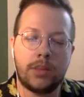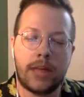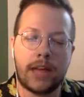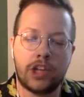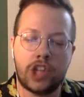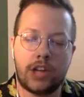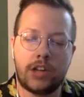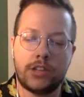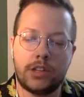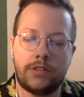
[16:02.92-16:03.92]
the black
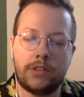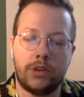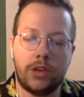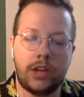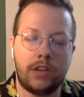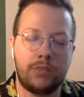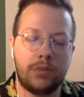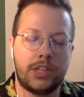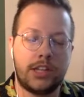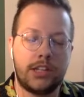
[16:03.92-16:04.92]
shells in a flurry of
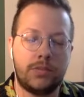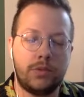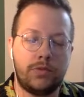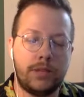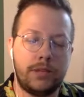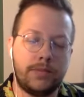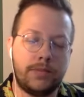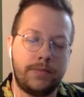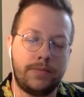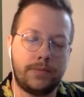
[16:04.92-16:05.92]
precise movement.
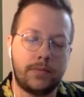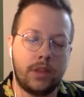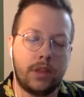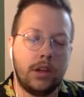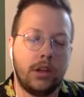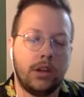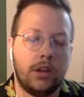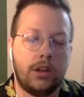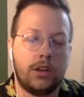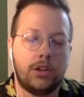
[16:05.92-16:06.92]

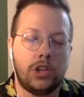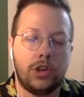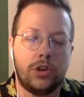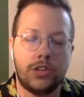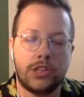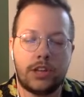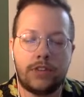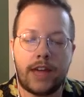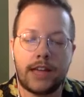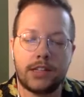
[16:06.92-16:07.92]
She heard herself
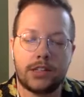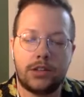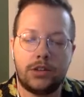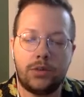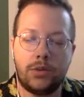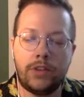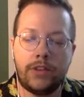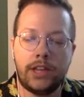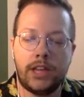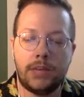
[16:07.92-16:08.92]
ask, What if
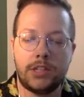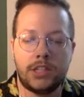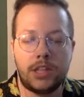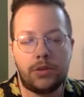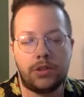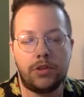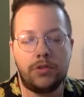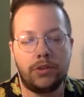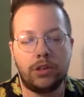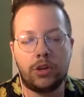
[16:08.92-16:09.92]
I came to stay with you
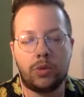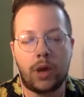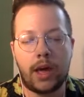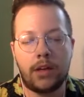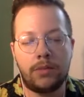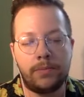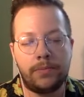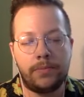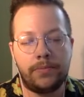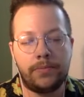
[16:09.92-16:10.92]
for a little while?
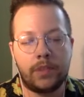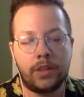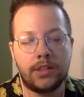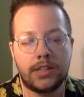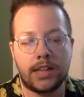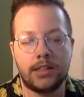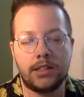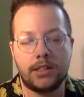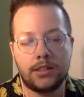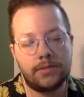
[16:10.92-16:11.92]

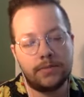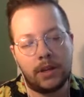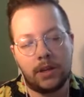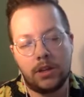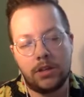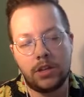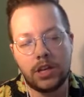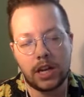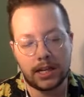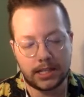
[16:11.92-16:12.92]
Silence. The
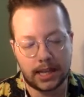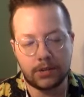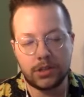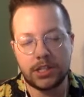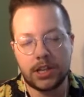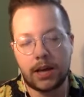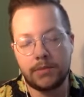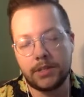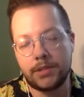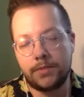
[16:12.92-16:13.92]
kneading sound stopped.